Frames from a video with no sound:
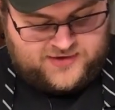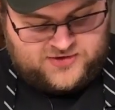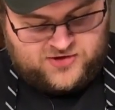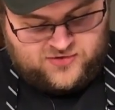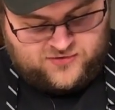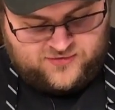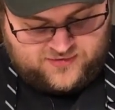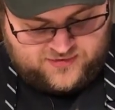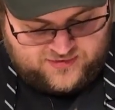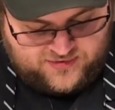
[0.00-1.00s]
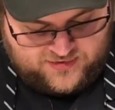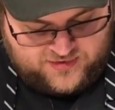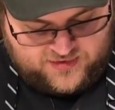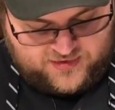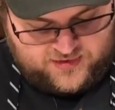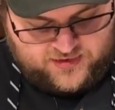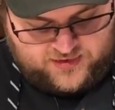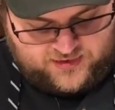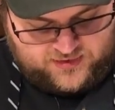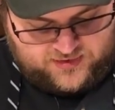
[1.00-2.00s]
into
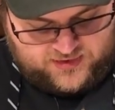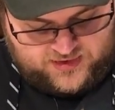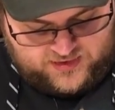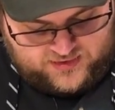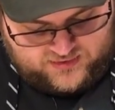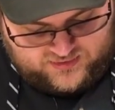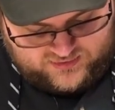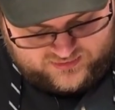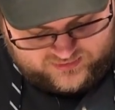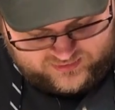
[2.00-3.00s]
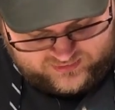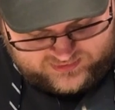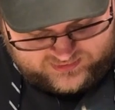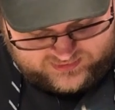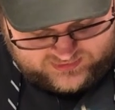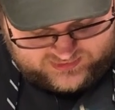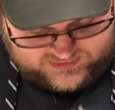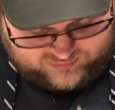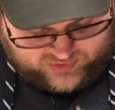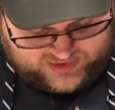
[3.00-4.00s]
the
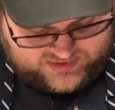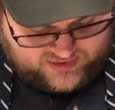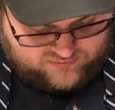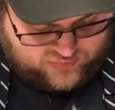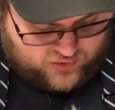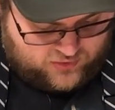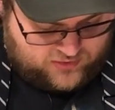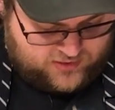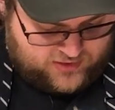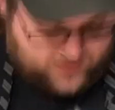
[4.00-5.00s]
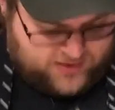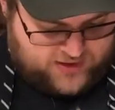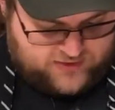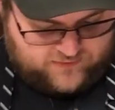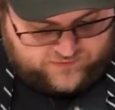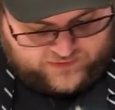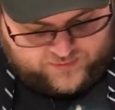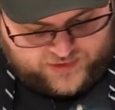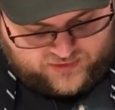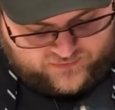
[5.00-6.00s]
sprayed down bowl, and then
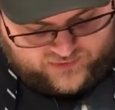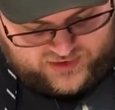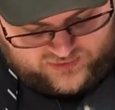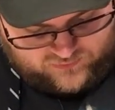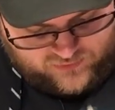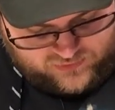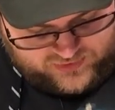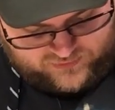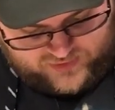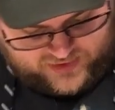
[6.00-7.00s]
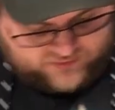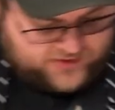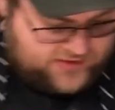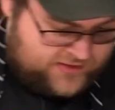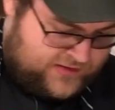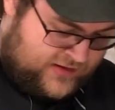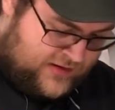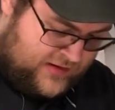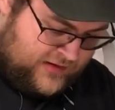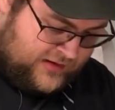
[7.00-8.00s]
flip it over, kind of roll it around,
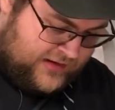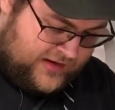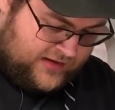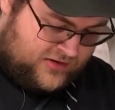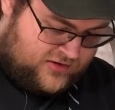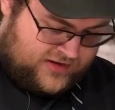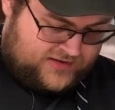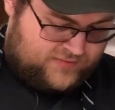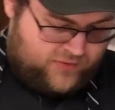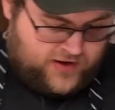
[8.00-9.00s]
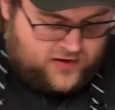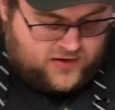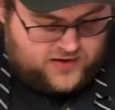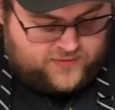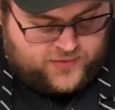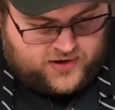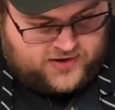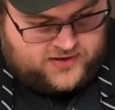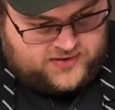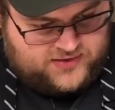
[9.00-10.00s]
get that cooking spray all up
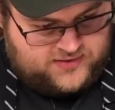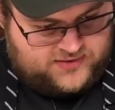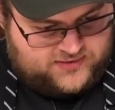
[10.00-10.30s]
on it.